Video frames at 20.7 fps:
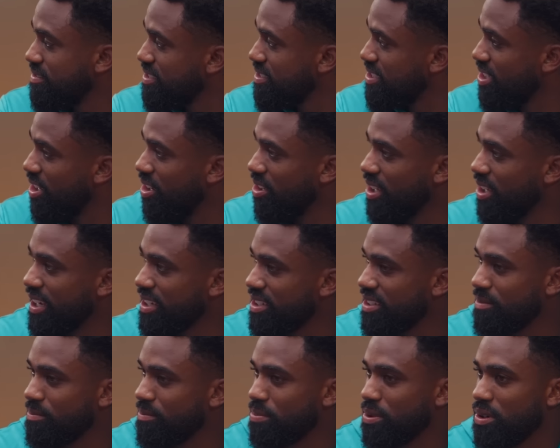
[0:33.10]
Yeah. So, like,
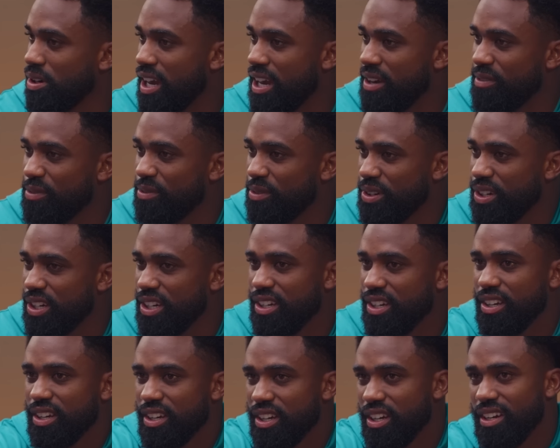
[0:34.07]
per
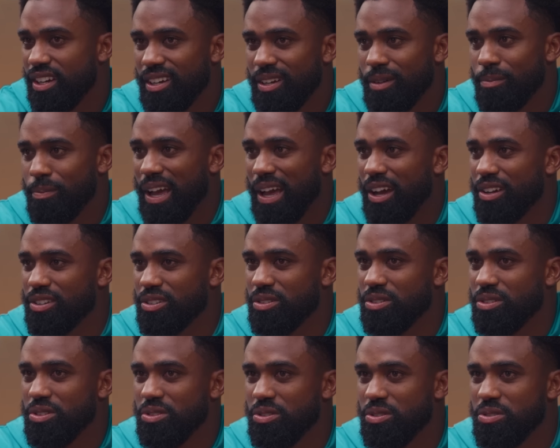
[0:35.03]
every pound you
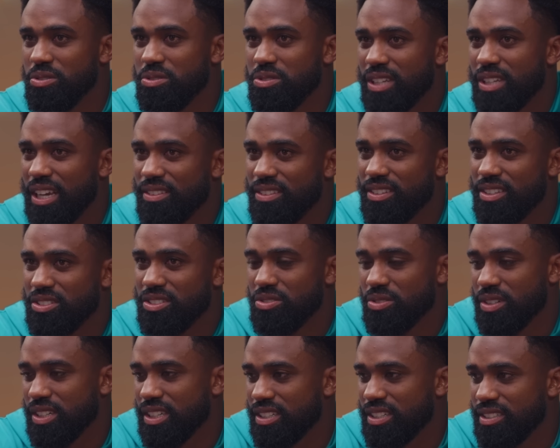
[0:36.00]
lose, you have to
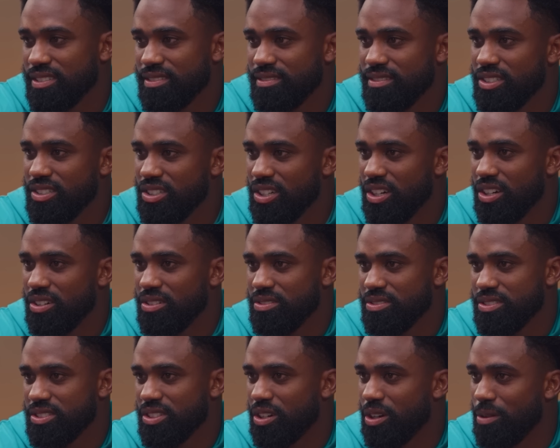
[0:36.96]
drink, you know,
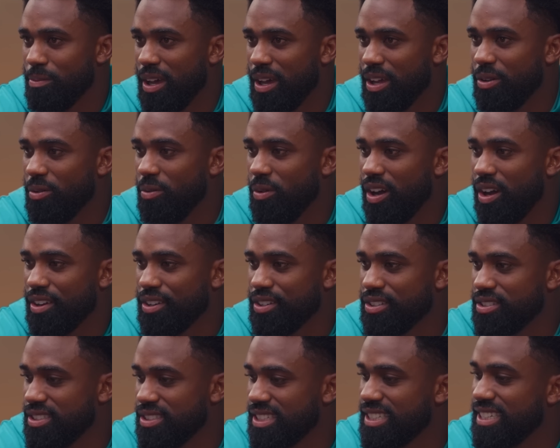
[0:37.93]
a certain amount of
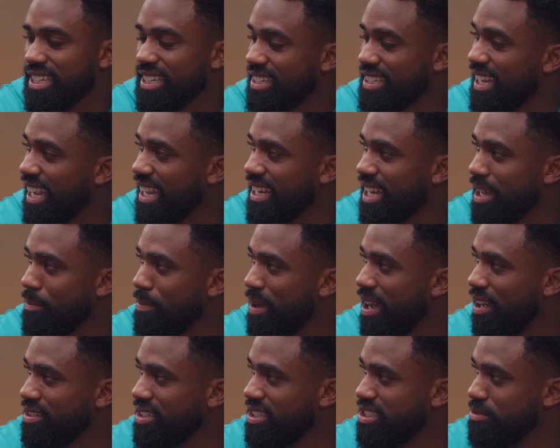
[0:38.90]
water to gain that
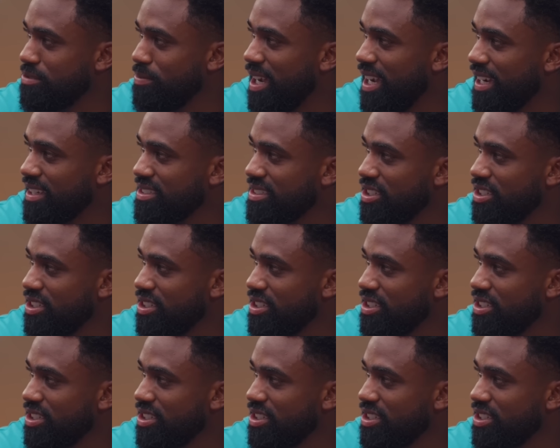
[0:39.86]
poundage back.